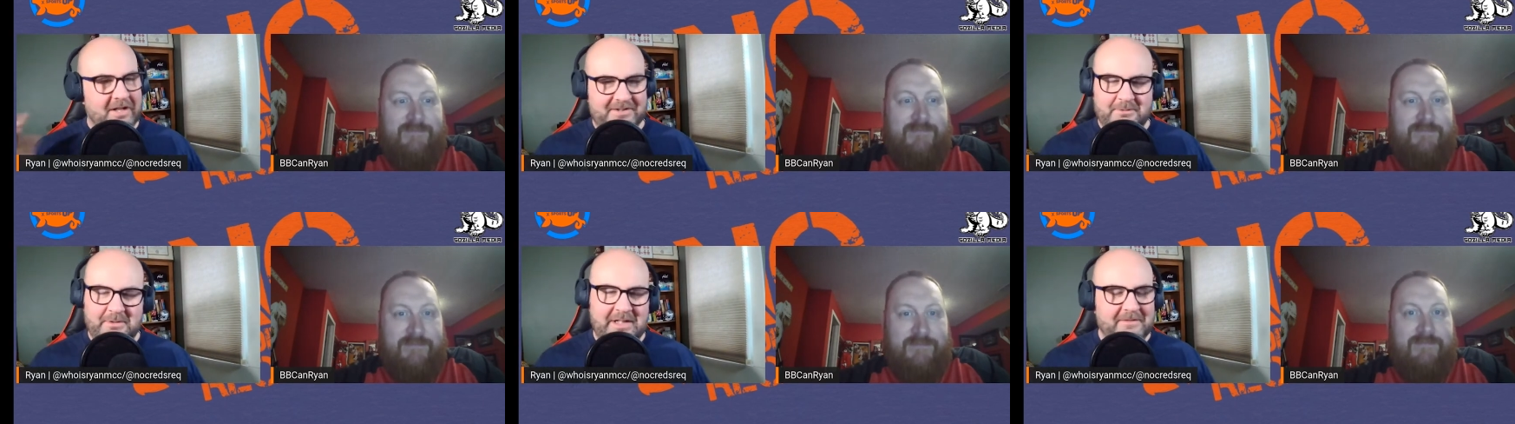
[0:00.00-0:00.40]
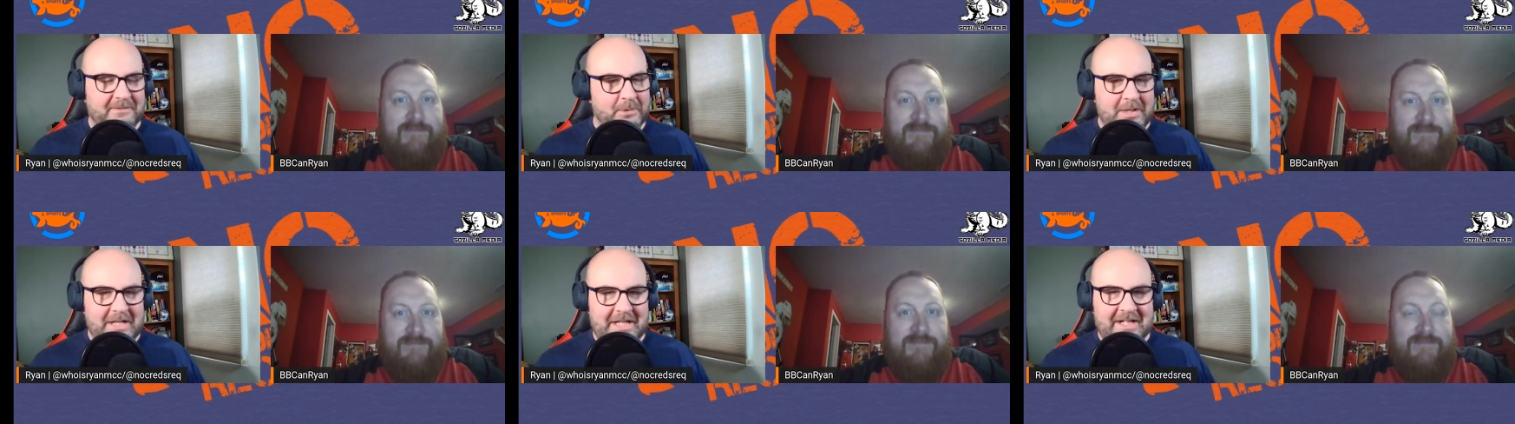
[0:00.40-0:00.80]
Speaker 1: Also, we
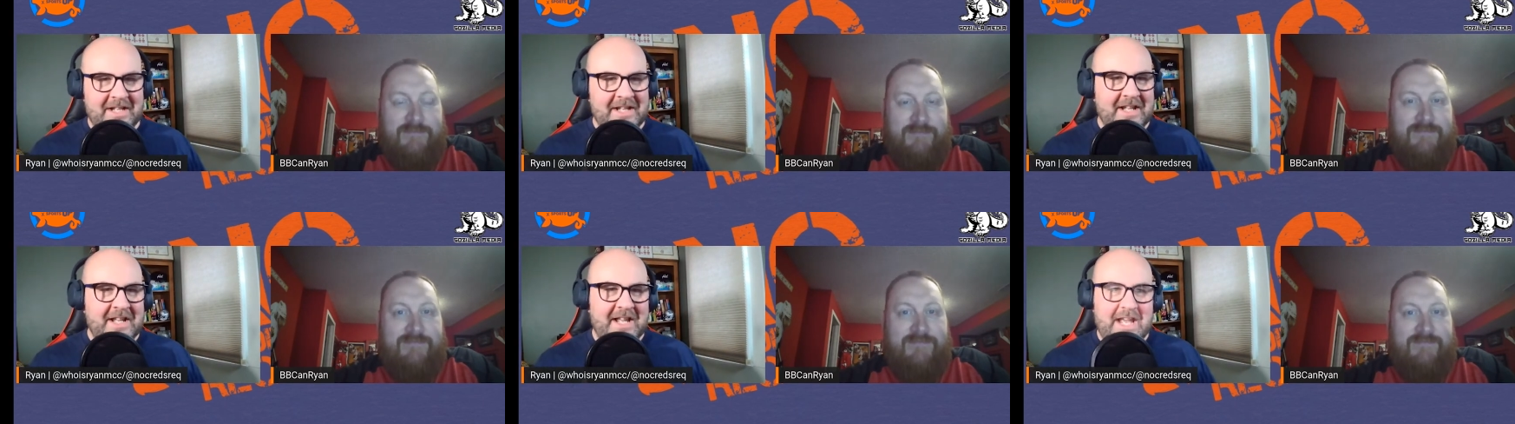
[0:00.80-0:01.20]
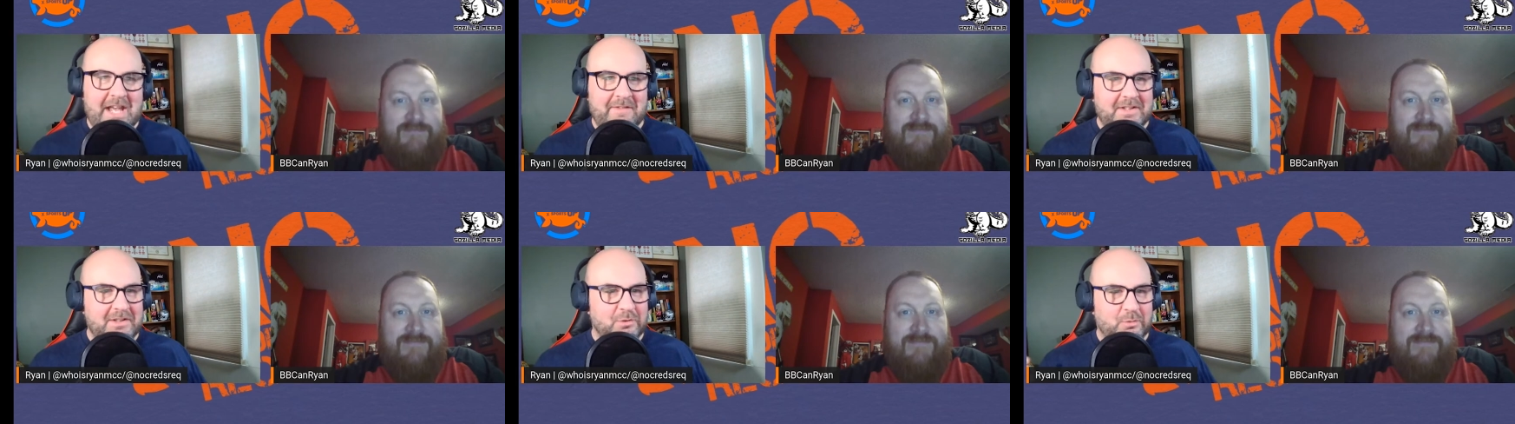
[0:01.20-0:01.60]
avoided
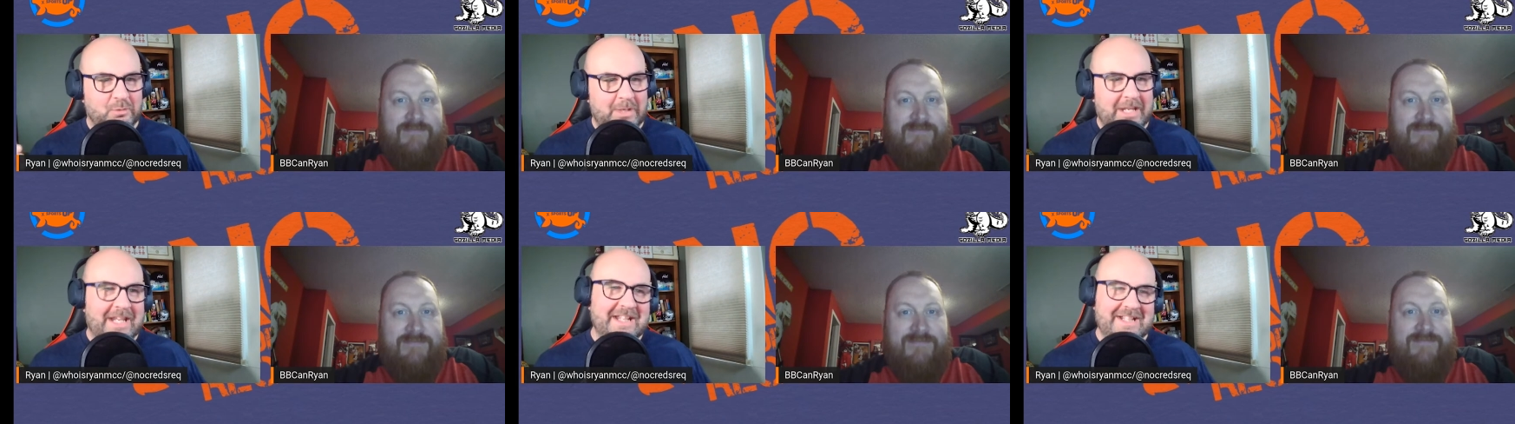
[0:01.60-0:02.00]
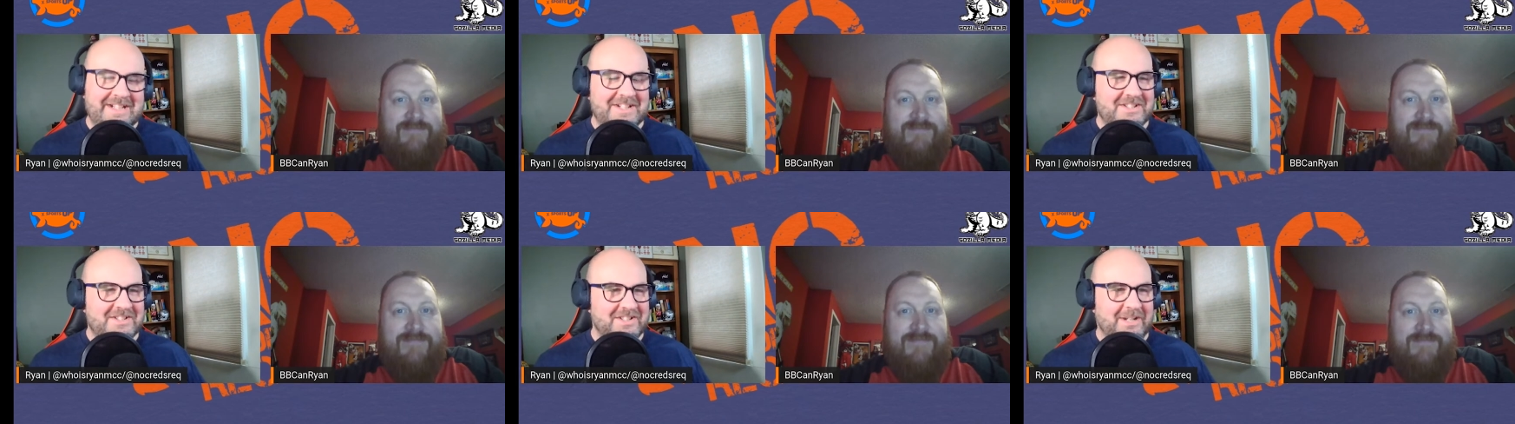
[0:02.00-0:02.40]
having to wait
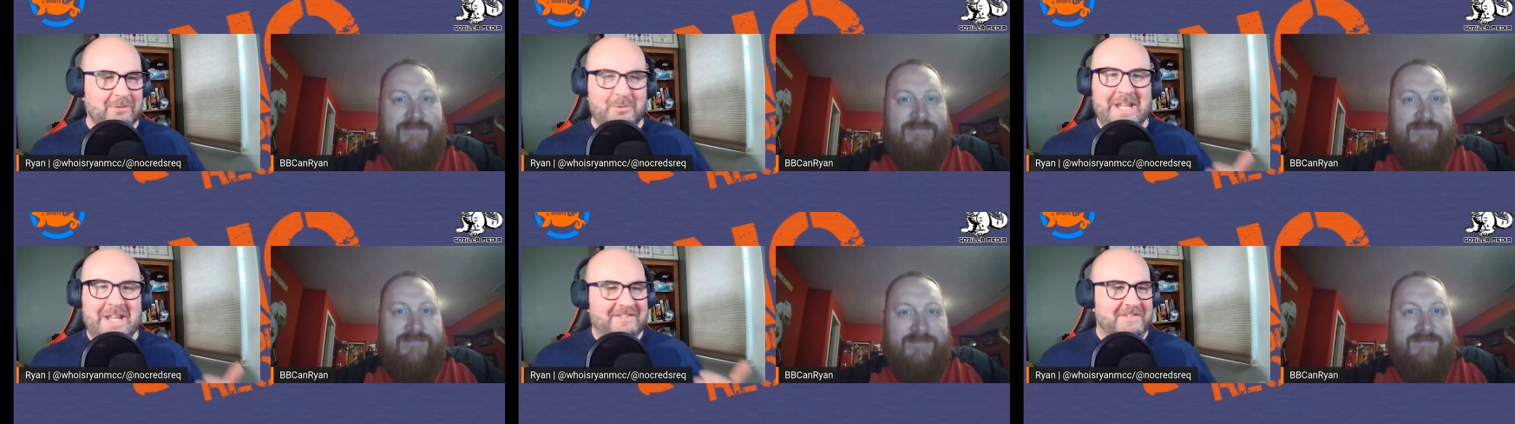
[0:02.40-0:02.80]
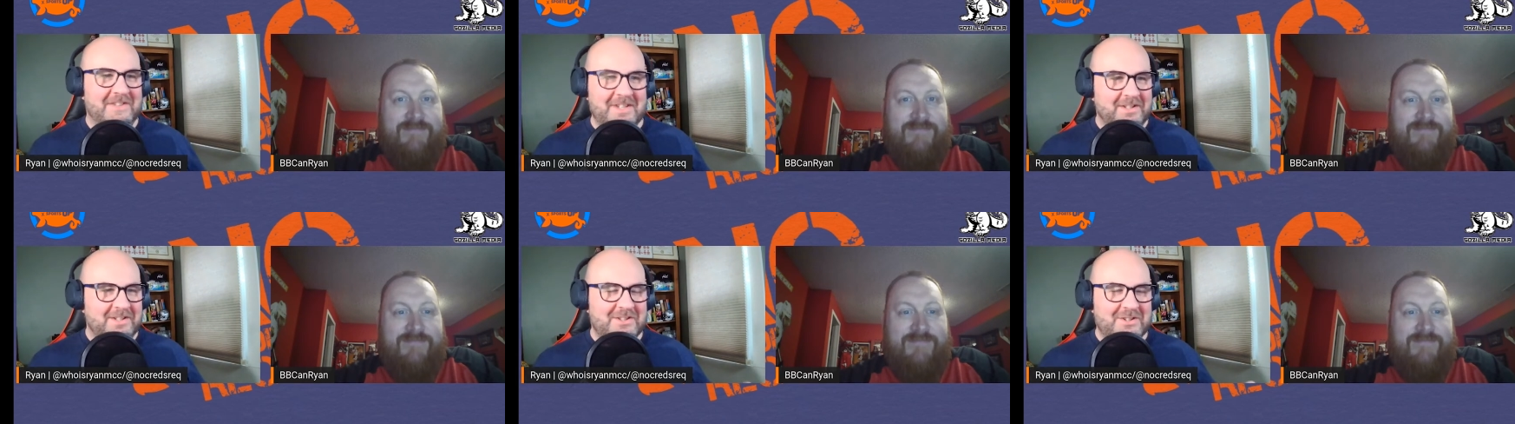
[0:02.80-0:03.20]
for
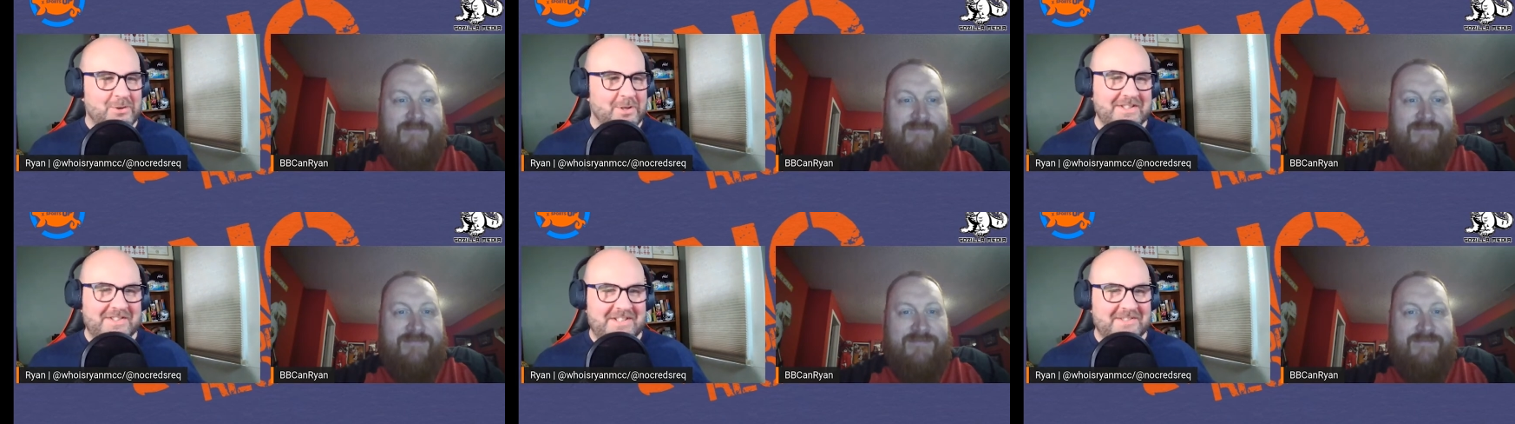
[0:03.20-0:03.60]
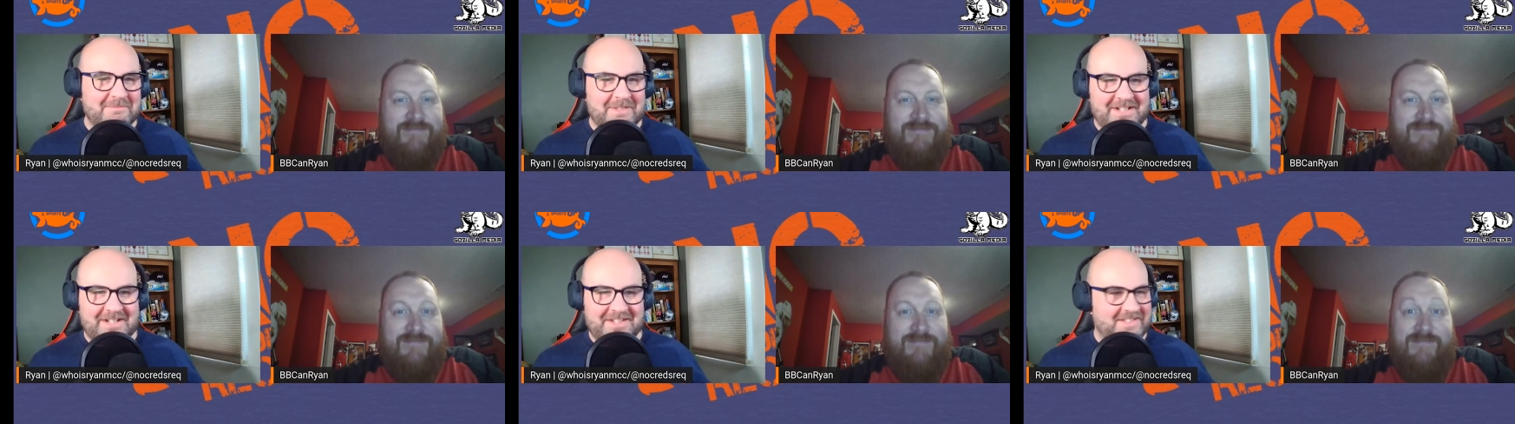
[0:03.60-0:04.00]
another shortened
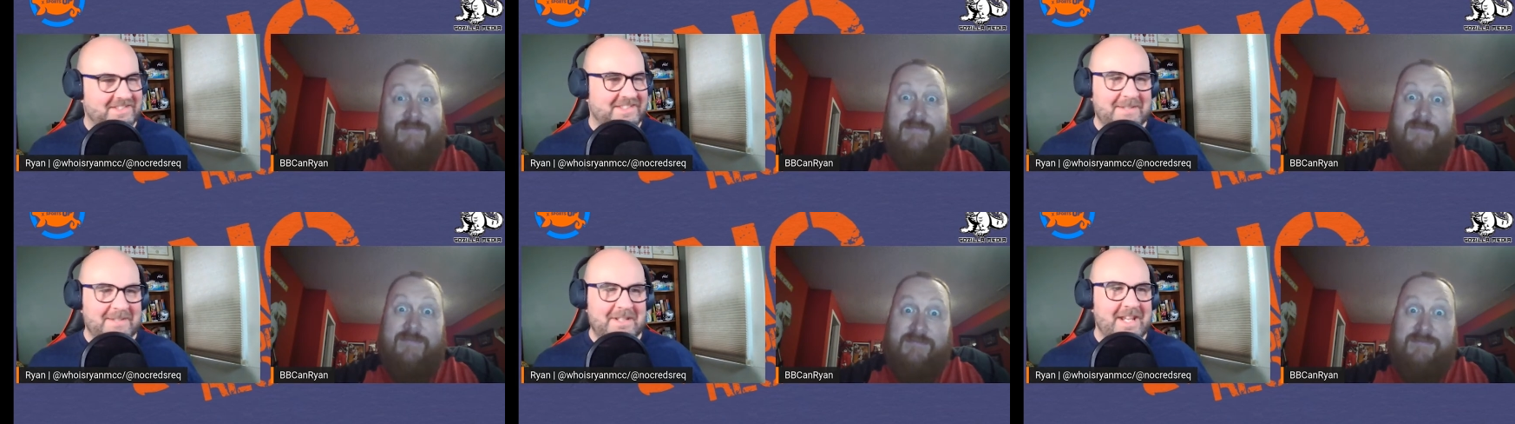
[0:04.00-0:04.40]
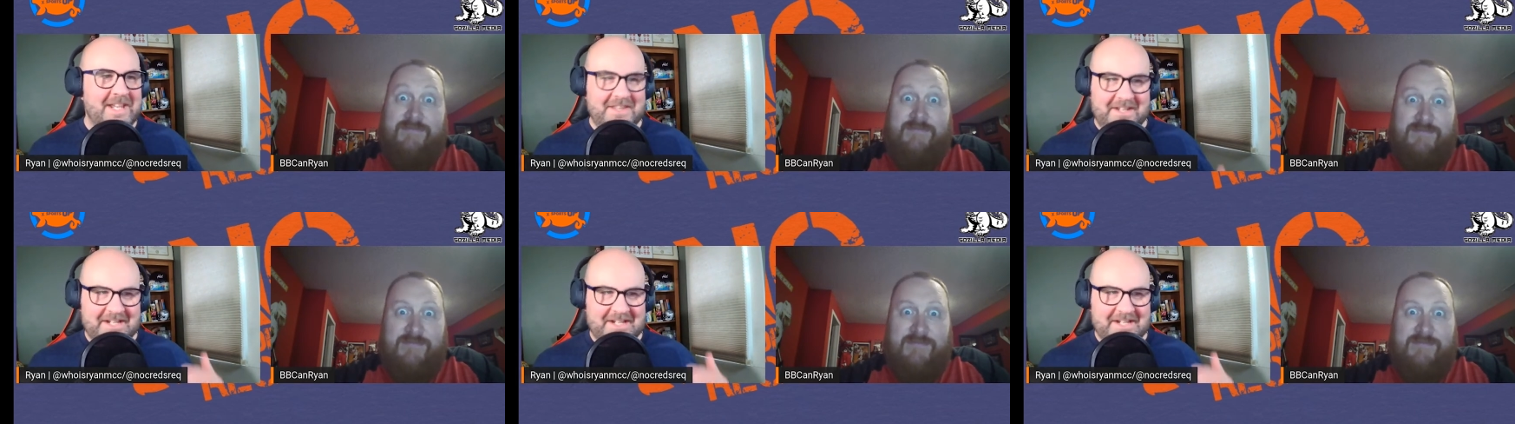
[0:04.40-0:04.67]
season because of the CBA. They